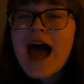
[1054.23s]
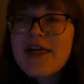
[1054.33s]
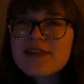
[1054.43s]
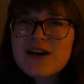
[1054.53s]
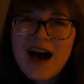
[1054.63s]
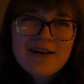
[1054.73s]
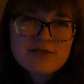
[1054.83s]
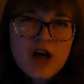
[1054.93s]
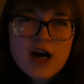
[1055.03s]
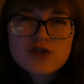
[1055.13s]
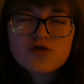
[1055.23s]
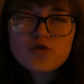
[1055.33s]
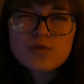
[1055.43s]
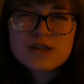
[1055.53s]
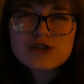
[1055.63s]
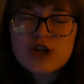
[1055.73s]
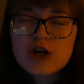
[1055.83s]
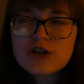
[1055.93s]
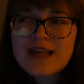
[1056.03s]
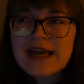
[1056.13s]
and then I'll have vlogs when we
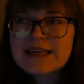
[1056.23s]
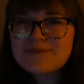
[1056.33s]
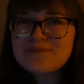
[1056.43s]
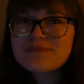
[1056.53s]
start like